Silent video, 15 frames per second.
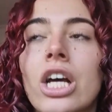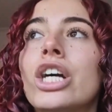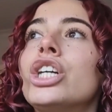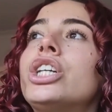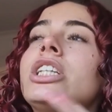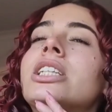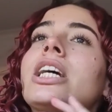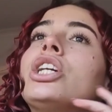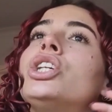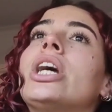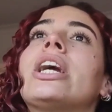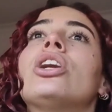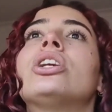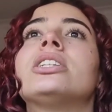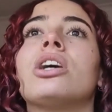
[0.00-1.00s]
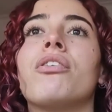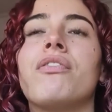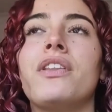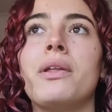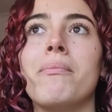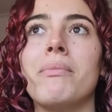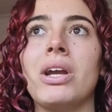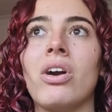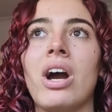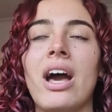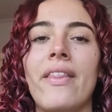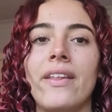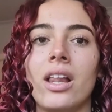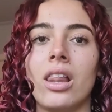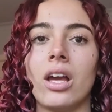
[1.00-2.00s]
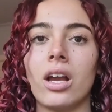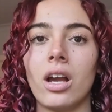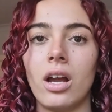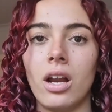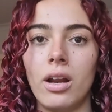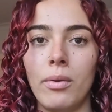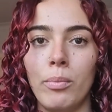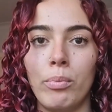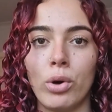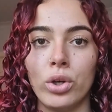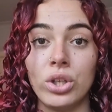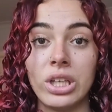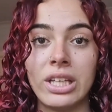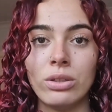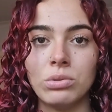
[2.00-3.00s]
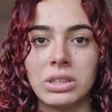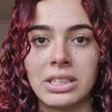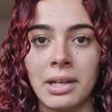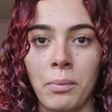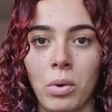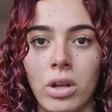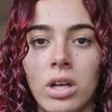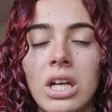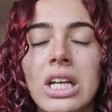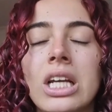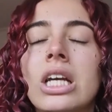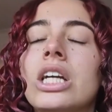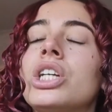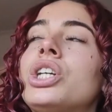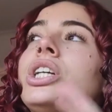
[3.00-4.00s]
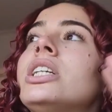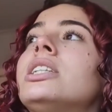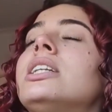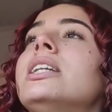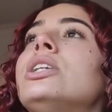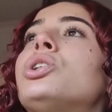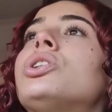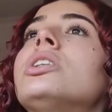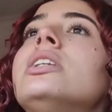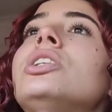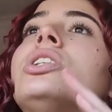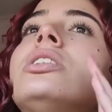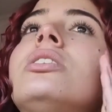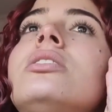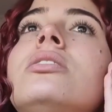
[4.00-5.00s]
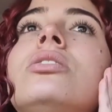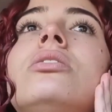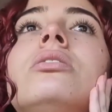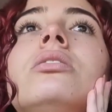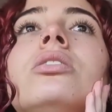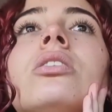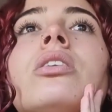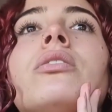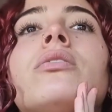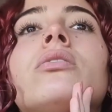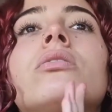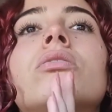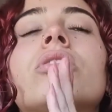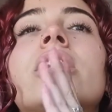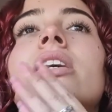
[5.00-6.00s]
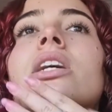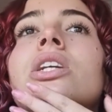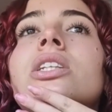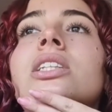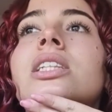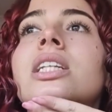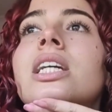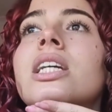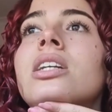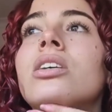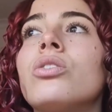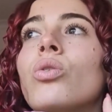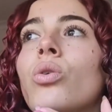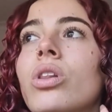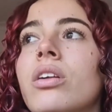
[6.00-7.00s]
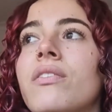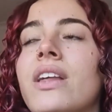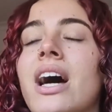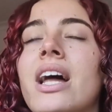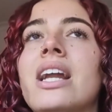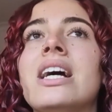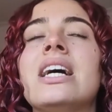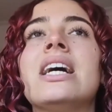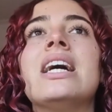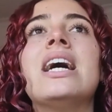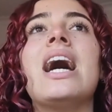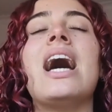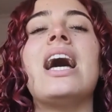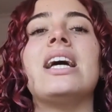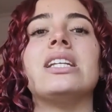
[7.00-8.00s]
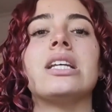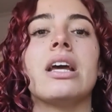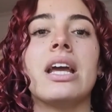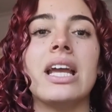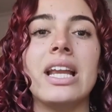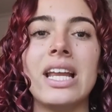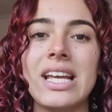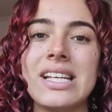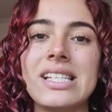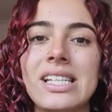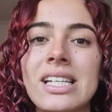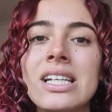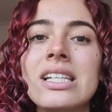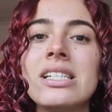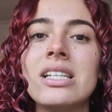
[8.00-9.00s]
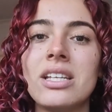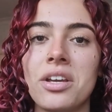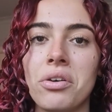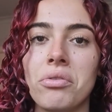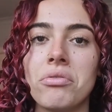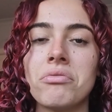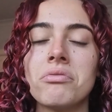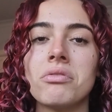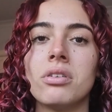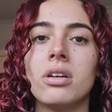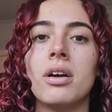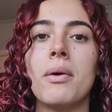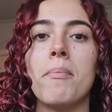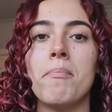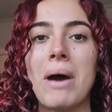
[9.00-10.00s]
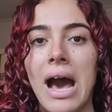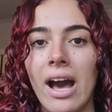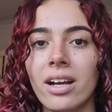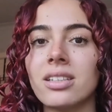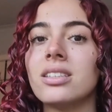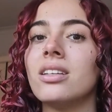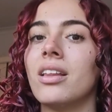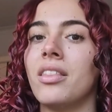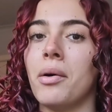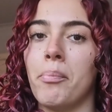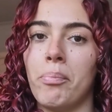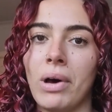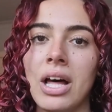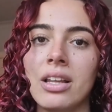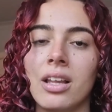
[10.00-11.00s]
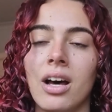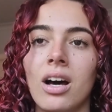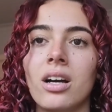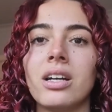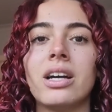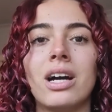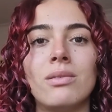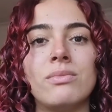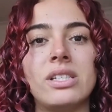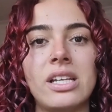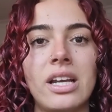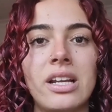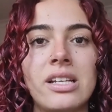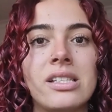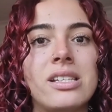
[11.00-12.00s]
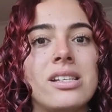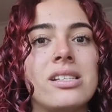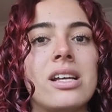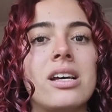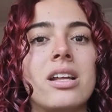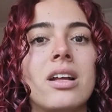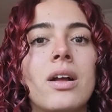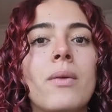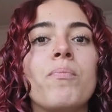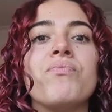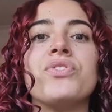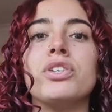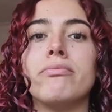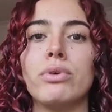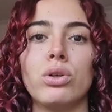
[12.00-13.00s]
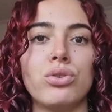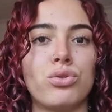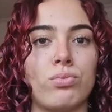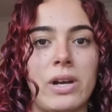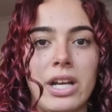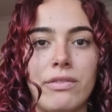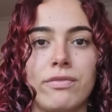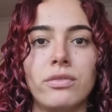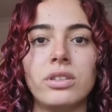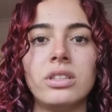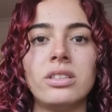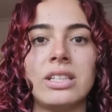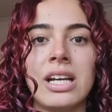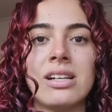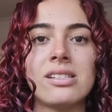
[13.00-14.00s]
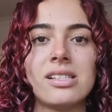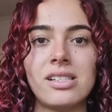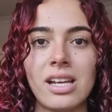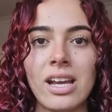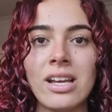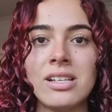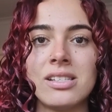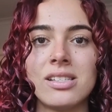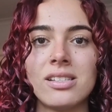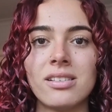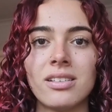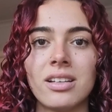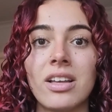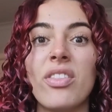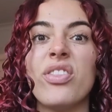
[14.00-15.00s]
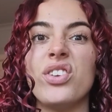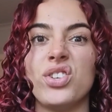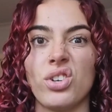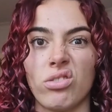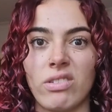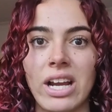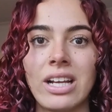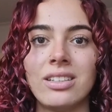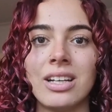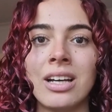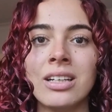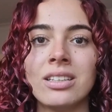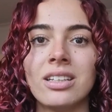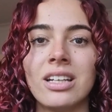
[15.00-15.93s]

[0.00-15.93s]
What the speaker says: She's like checking herself in the mirror, and they're like, bro, you killed someone. And she's literally just, you know, looking at her skin and all of that. And it isn't until Max, the butler, comes in and says that DeMille's ready for you downstairs, the director,